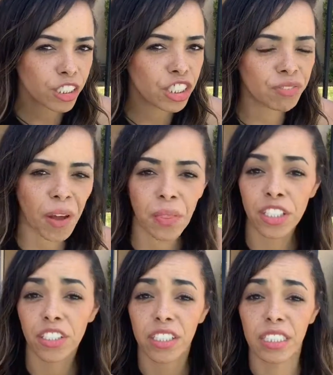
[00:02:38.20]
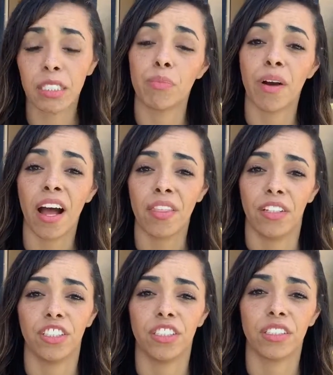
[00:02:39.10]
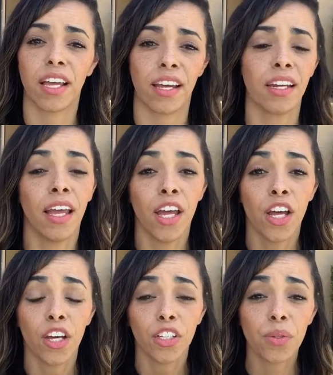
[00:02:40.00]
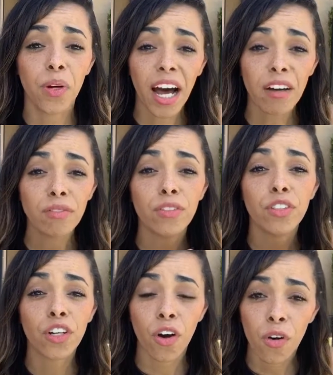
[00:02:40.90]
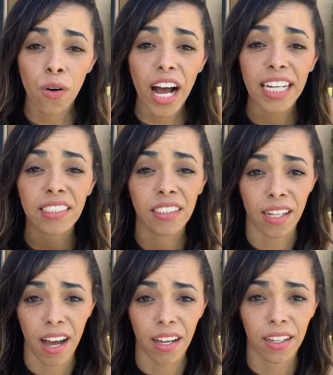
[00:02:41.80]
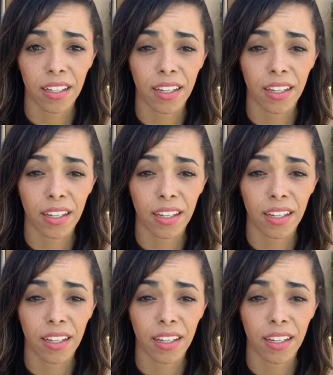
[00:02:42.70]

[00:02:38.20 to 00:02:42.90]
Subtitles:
she finally took a deep breath and she said, you have no idea.